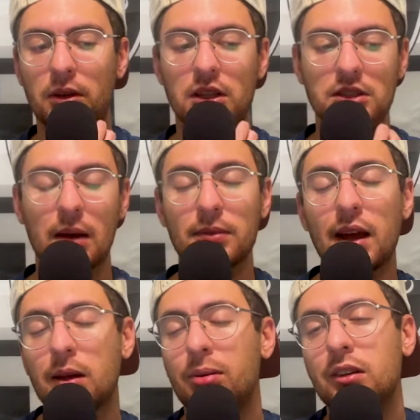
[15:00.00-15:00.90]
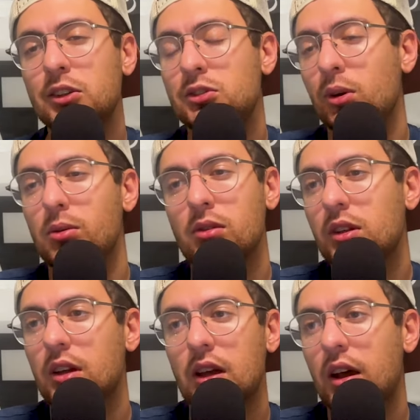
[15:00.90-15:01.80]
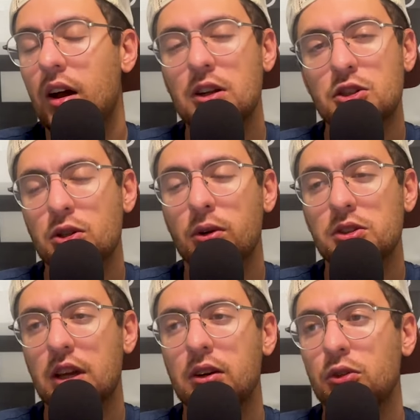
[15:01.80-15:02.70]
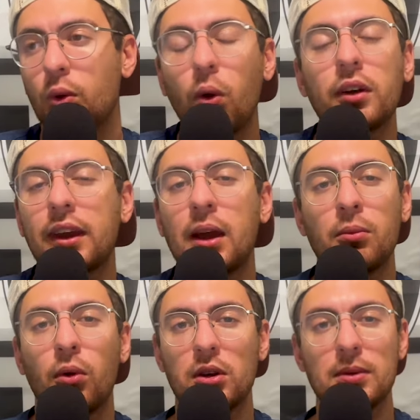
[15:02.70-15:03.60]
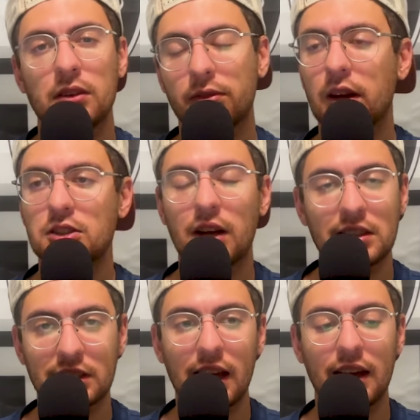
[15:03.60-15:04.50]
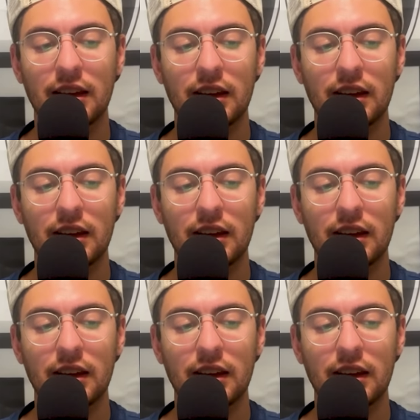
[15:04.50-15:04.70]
because I'm not completely sold on Shador Sanders or Cam Ward to be the franchise guy.